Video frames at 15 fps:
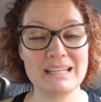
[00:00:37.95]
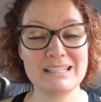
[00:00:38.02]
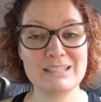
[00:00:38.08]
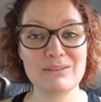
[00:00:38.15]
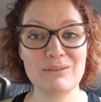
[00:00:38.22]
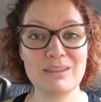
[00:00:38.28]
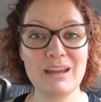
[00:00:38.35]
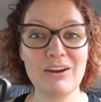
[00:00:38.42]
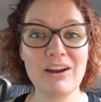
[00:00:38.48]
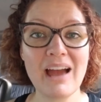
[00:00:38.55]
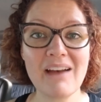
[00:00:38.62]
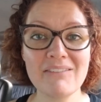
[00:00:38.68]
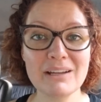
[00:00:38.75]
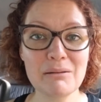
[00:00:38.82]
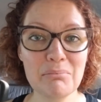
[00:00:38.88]
And so they're
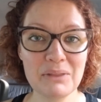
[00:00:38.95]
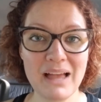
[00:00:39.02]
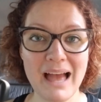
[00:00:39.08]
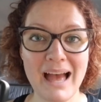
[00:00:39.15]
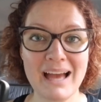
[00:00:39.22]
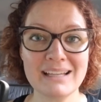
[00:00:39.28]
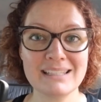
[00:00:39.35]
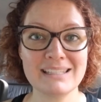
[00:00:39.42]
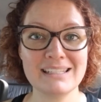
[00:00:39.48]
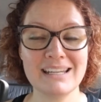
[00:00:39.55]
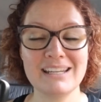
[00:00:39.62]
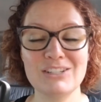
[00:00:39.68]
having a blast.